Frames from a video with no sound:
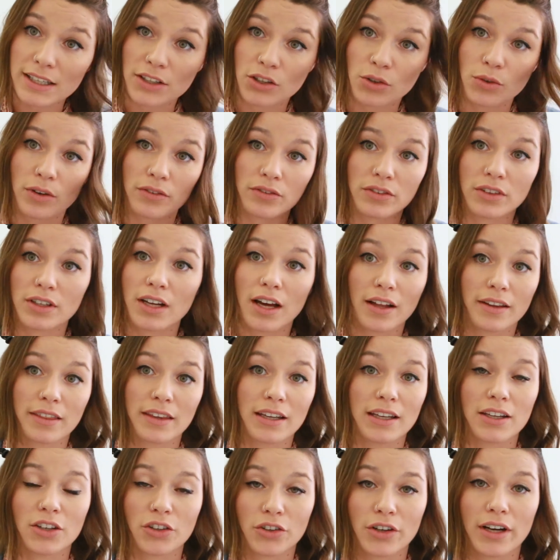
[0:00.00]
like you have
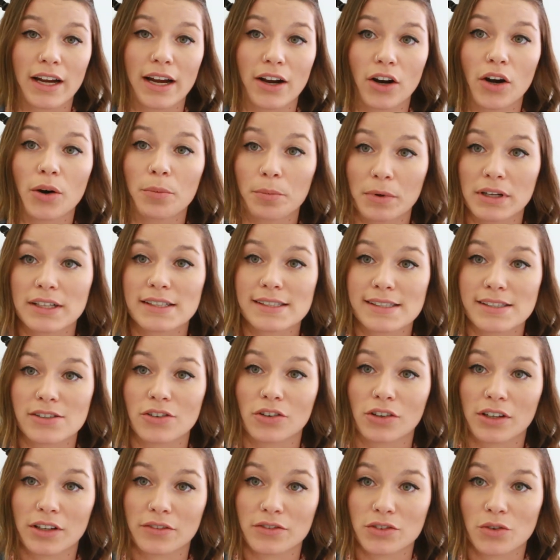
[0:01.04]
nothing in your hair, but it
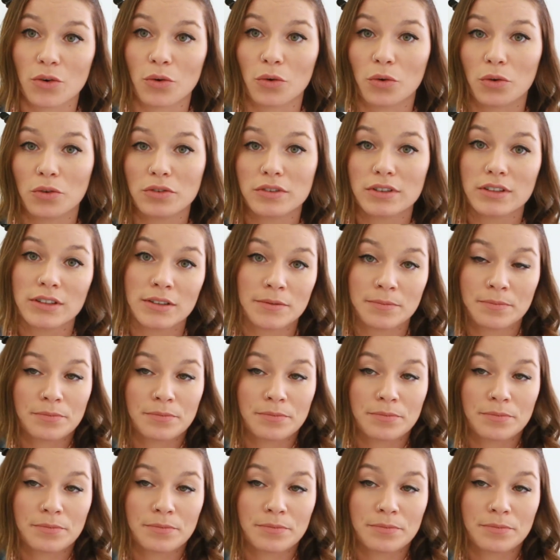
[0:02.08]
still gives hold,